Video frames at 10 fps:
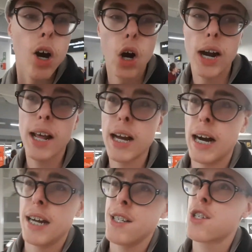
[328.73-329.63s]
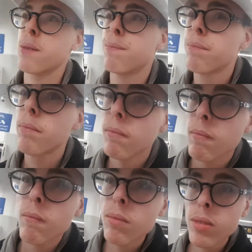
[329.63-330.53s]
hoping Mum can get the six
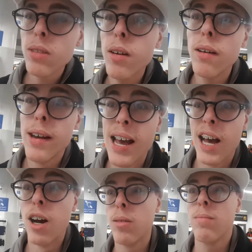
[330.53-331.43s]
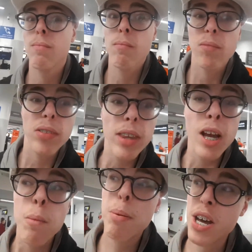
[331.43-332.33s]
forty-five one. Now,
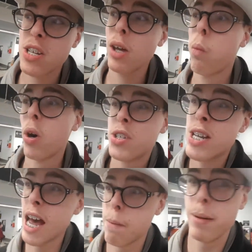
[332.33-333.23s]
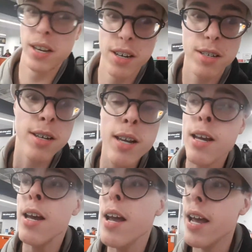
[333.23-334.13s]
basically, what's happened
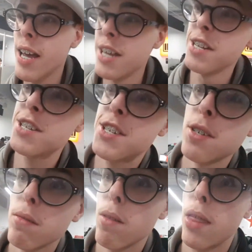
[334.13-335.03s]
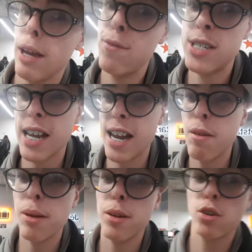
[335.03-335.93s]
is they've said
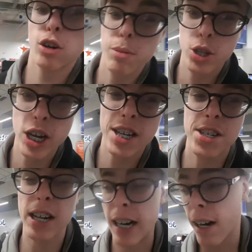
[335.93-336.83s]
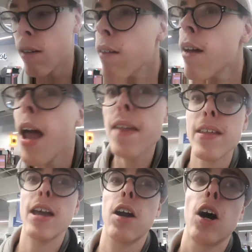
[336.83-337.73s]
we talk with Jetstar, and
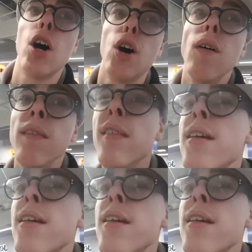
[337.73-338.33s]
they go.